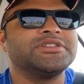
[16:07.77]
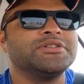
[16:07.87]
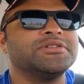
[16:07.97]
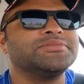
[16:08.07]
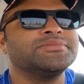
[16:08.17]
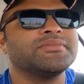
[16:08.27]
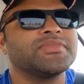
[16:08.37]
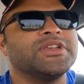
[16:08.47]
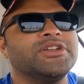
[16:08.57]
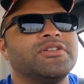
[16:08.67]
So,
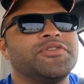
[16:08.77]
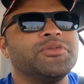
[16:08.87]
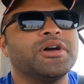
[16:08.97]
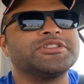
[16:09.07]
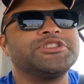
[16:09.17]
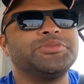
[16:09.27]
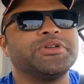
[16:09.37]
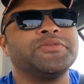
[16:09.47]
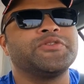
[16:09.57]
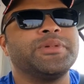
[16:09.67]
you know, if you want
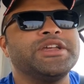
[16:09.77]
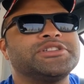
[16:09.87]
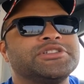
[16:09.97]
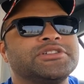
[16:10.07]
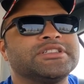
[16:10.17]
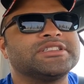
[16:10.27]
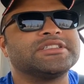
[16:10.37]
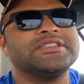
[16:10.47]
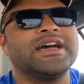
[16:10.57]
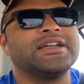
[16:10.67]
super informational, this
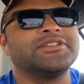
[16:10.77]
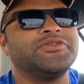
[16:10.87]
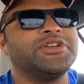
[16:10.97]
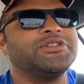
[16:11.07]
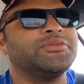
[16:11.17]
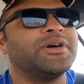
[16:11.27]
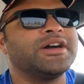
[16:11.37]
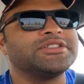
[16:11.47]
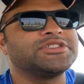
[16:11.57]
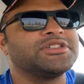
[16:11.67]
is not the video to
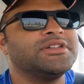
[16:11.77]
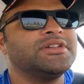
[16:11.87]
watch.